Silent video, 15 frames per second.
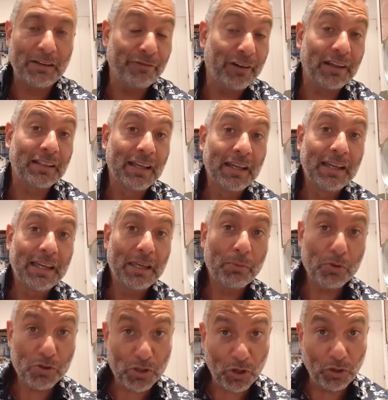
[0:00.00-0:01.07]
In fact, it
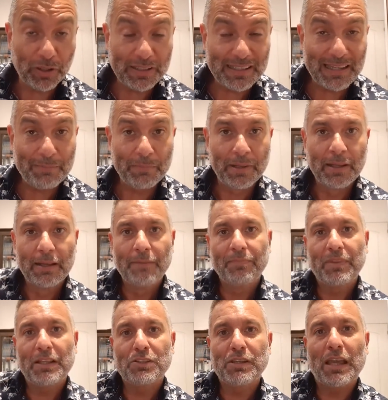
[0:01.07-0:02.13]
was the only team
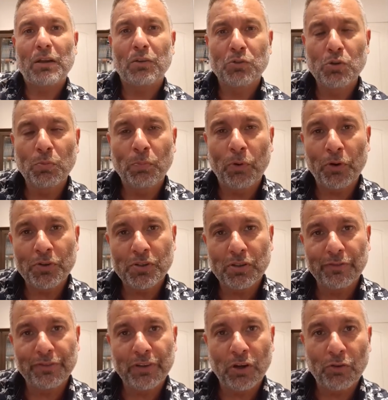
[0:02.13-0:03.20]
that took 2 points
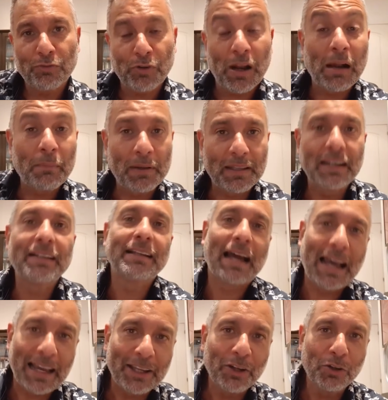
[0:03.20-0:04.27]
of Real Madrid.
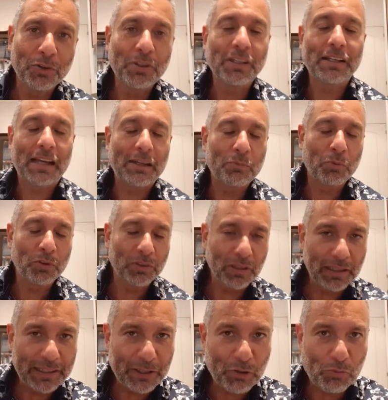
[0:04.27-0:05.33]
I know they had won the
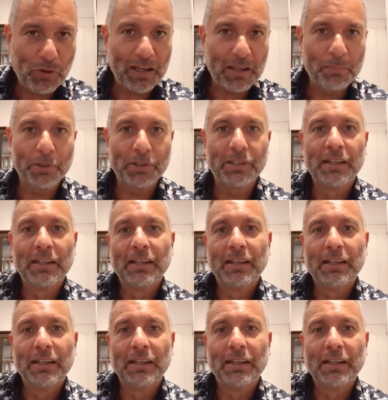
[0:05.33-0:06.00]
league already, but